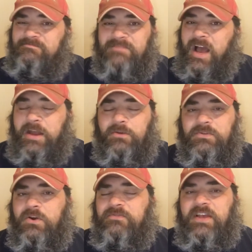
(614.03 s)
I don't
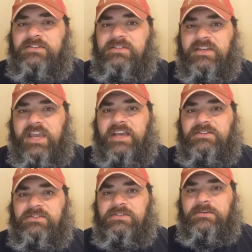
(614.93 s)
know if that's the
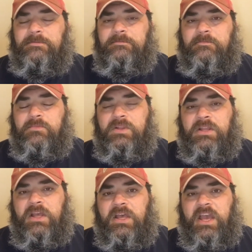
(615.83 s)
case.
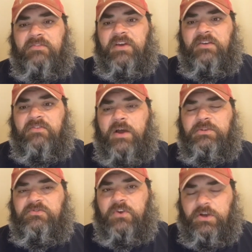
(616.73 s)
If I was
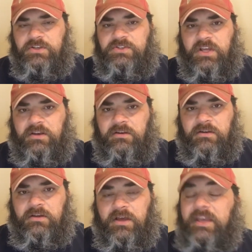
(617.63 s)
Ferguson,
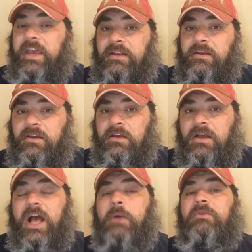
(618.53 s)
again,
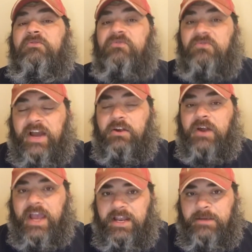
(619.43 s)
I would fire
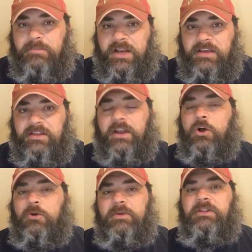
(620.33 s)
anybody that
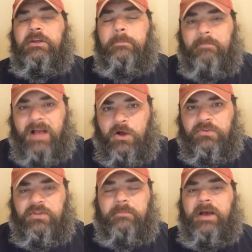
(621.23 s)
opened their
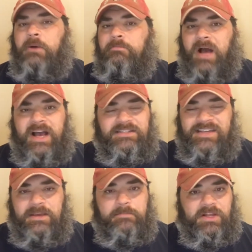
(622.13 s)
mouth about
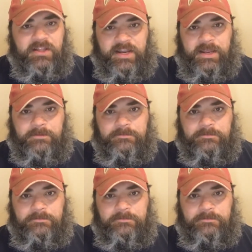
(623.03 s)
boxing ability